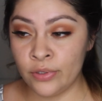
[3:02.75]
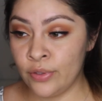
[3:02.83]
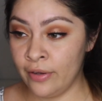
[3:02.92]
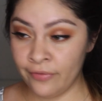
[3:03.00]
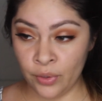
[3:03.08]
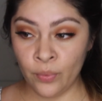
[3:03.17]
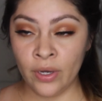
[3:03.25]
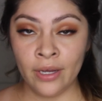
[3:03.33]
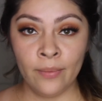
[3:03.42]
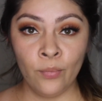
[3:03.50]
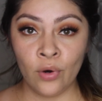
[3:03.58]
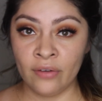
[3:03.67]
So if you
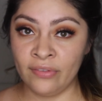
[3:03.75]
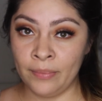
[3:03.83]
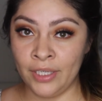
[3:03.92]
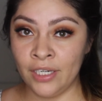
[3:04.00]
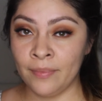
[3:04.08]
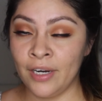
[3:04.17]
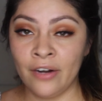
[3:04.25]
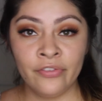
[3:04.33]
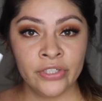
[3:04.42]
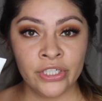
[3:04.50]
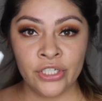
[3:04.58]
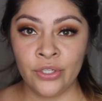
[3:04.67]
want more of a medium
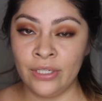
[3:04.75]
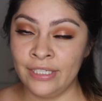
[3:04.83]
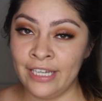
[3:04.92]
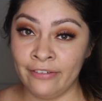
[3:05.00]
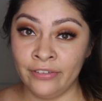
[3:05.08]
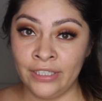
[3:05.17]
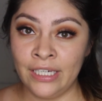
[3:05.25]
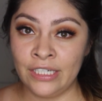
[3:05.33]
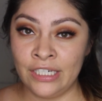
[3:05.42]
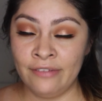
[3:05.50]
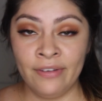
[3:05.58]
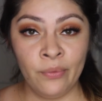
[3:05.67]
coverage, you can definitely
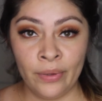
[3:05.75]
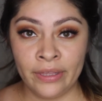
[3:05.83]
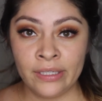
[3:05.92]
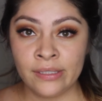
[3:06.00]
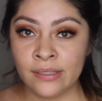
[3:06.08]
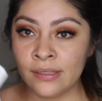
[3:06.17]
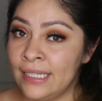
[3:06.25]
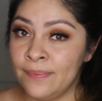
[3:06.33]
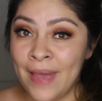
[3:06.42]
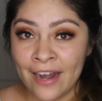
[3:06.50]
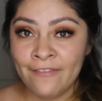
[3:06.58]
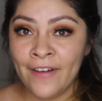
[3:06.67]
achieve it with this. It's
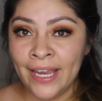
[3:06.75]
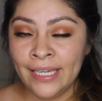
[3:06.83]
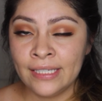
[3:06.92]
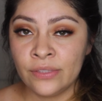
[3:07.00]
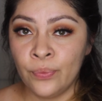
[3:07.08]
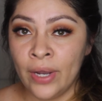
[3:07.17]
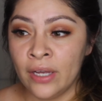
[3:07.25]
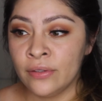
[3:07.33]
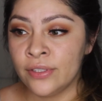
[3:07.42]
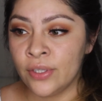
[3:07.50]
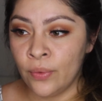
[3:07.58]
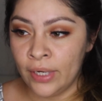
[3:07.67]
mattifying as well,
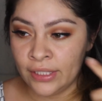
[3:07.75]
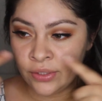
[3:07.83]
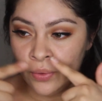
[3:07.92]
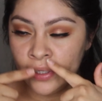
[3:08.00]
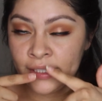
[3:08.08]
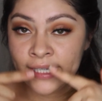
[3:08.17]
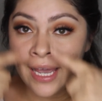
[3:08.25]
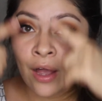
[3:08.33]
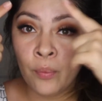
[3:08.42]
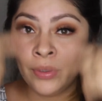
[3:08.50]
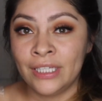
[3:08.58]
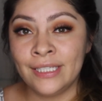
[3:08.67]
so it's going to
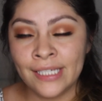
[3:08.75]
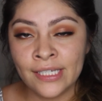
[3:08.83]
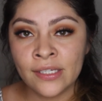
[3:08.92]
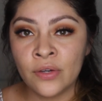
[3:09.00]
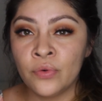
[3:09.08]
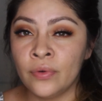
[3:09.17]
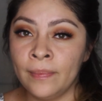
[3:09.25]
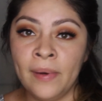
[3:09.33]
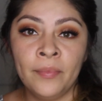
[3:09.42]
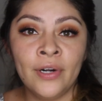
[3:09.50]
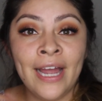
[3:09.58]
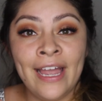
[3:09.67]
help with the T-zone.
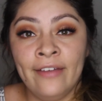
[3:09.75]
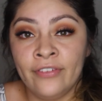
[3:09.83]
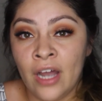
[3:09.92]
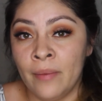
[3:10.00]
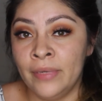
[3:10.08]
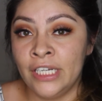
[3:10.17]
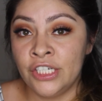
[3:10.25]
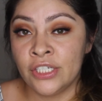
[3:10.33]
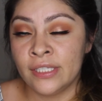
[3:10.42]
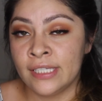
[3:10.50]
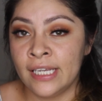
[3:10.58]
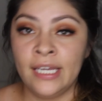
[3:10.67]
Remember, I have
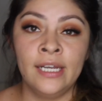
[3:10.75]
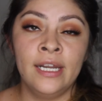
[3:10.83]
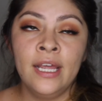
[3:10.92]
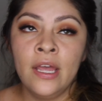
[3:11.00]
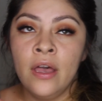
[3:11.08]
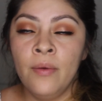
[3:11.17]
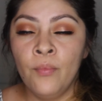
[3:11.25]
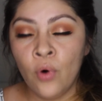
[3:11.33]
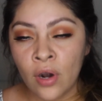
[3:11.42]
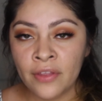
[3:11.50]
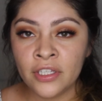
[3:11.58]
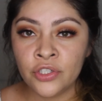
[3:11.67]
combination skin
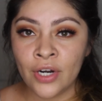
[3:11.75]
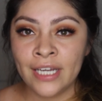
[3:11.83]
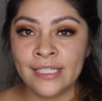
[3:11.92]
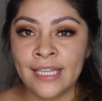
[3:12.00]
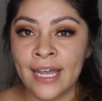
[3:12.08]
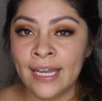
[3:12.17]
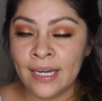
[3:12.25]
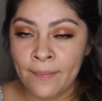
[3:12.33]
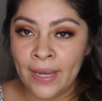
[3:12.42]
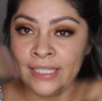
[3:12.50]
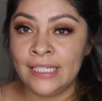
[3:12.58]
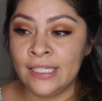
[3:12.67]
more on the dry side.
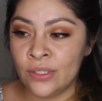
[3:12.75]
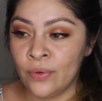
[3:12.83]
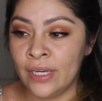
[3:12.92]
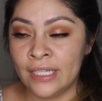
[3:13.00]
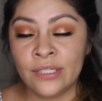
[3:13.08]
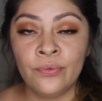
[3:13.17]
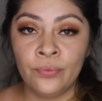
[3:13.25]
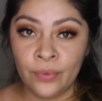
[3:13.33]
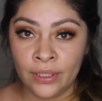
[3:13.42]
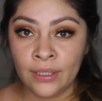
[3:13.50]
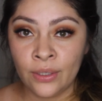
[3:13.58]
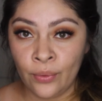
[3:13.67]
My T-zone gets
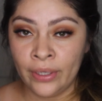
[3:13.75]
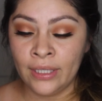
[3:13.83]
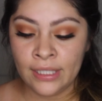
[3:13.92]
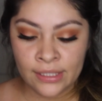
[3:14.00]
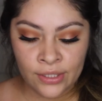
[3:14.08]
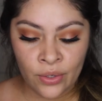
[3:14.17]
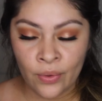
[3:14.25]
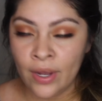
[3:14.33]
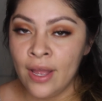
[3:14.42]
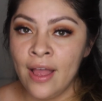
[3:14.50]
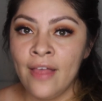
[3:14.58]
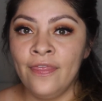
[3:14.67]
really oily, so
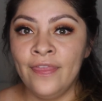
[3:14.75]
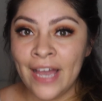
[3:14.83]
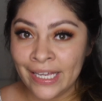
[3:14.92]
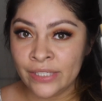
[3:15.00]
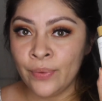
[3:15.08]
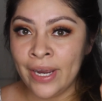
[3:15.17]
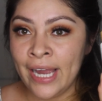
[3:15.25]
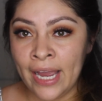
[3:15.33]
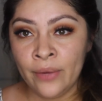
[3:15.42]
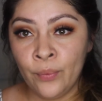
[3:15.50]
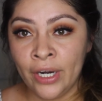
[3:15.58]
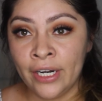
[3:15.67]
that's why
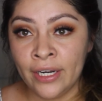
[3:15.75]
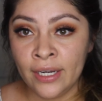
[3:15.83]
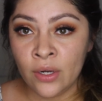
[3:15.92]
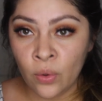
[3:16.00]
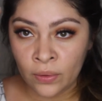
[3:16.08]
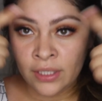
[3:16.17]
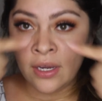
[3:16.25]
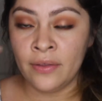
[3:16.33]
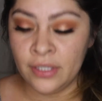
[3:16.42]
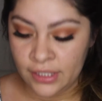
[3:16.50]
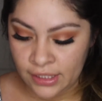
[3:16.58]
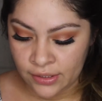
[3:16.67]
I wear it only
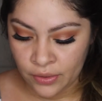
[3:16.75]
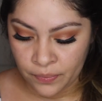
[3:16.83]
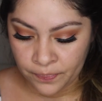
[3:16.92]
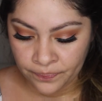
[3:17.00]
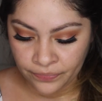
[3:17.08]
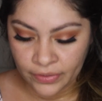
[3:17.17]
on the T-zone.